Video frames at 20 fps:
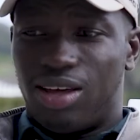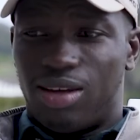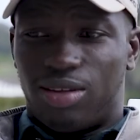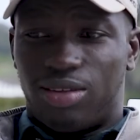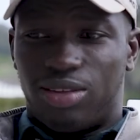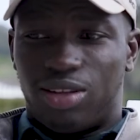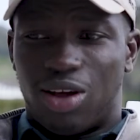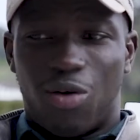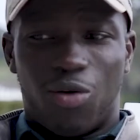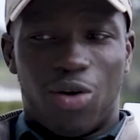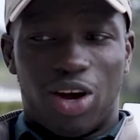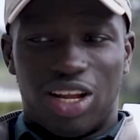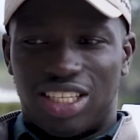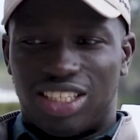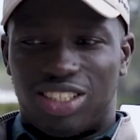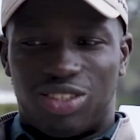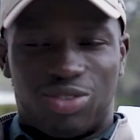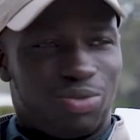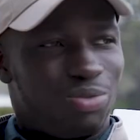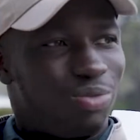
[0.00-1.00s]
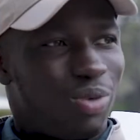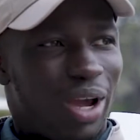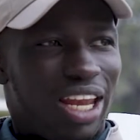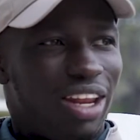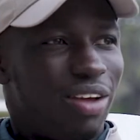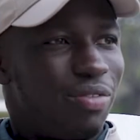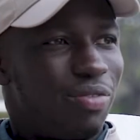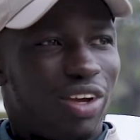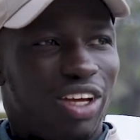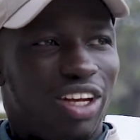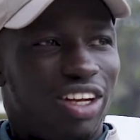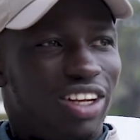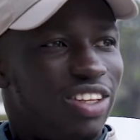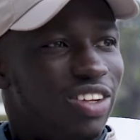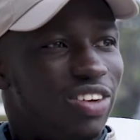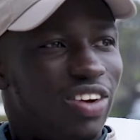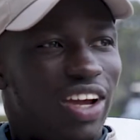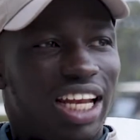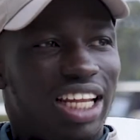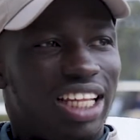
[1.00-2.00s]
No one's waiting for you to
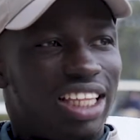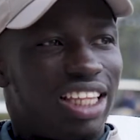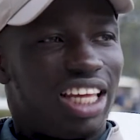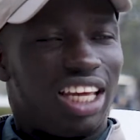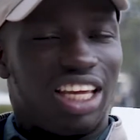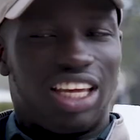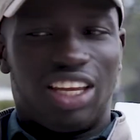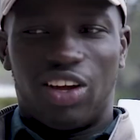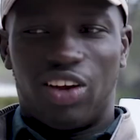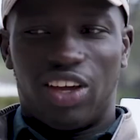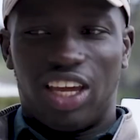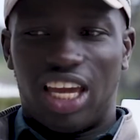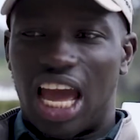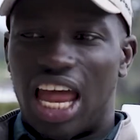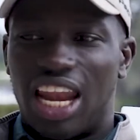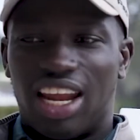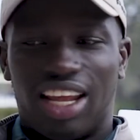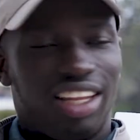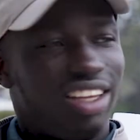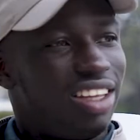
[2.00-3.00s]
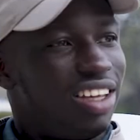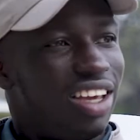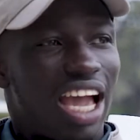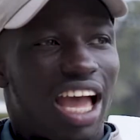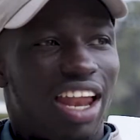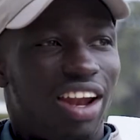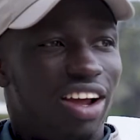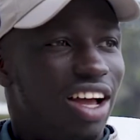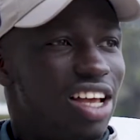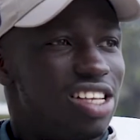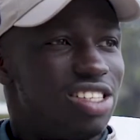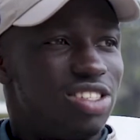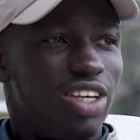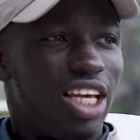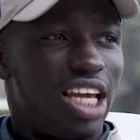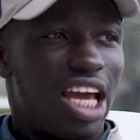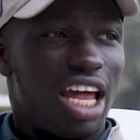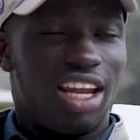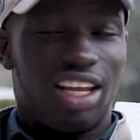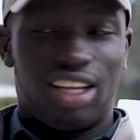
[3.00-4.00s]
do anything. You gotta hustle.
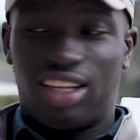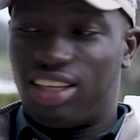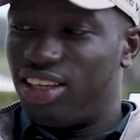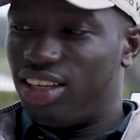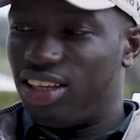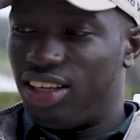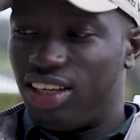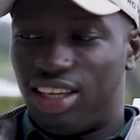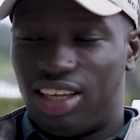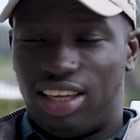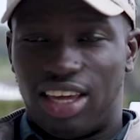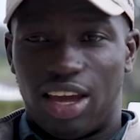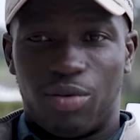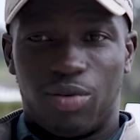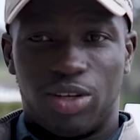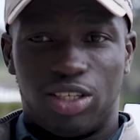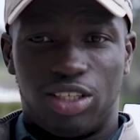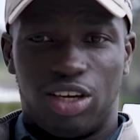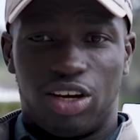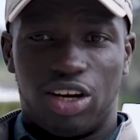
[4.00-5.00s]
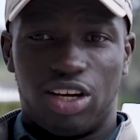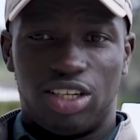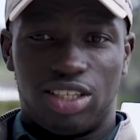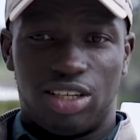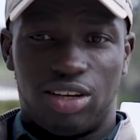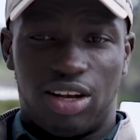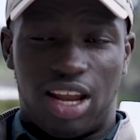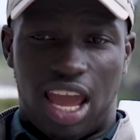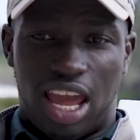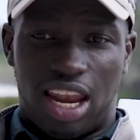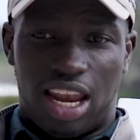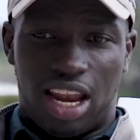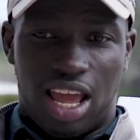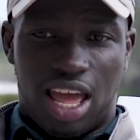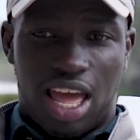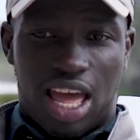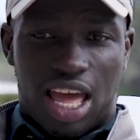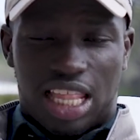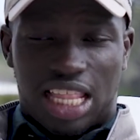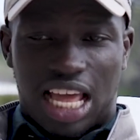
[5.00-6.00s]
You gotta get what's yours, and
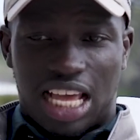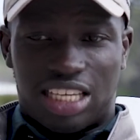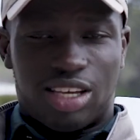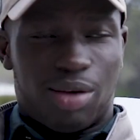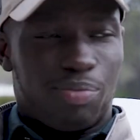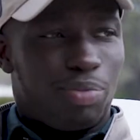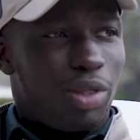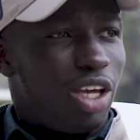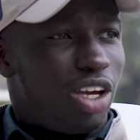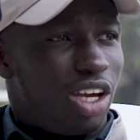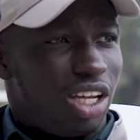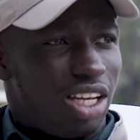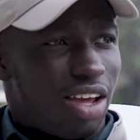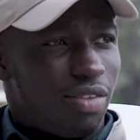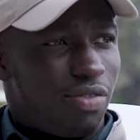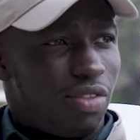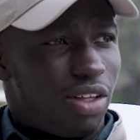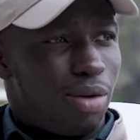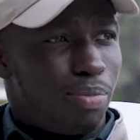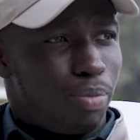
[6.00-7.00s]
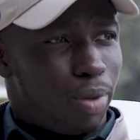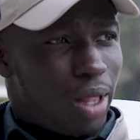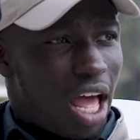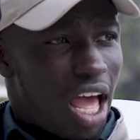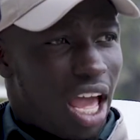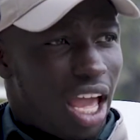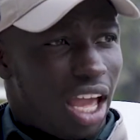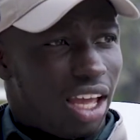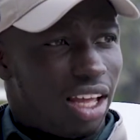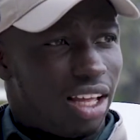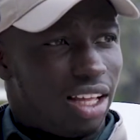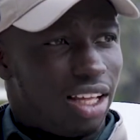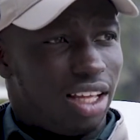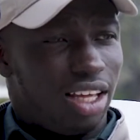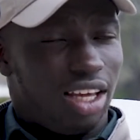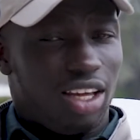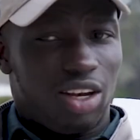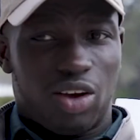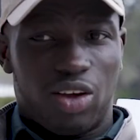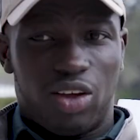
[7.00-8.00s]
that's something you could definitely apply.
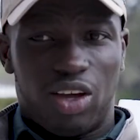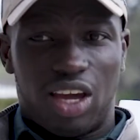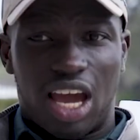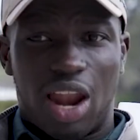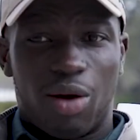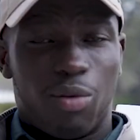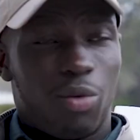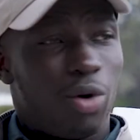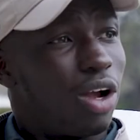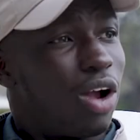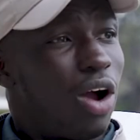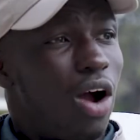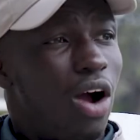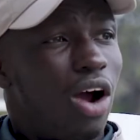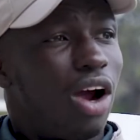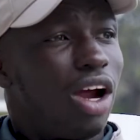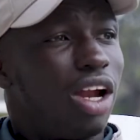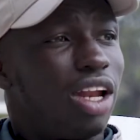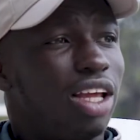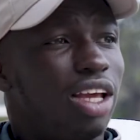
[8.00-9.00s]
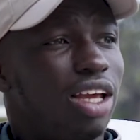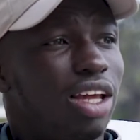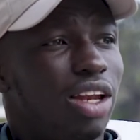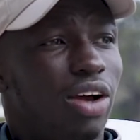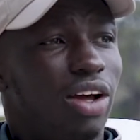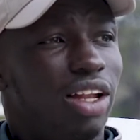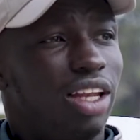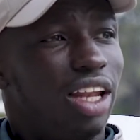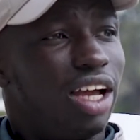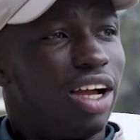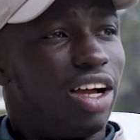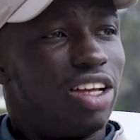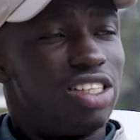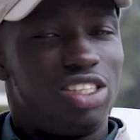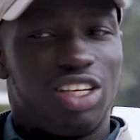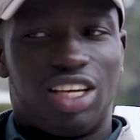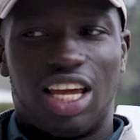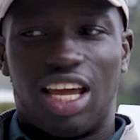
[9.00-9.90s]
You gotta work hard. In Lagos,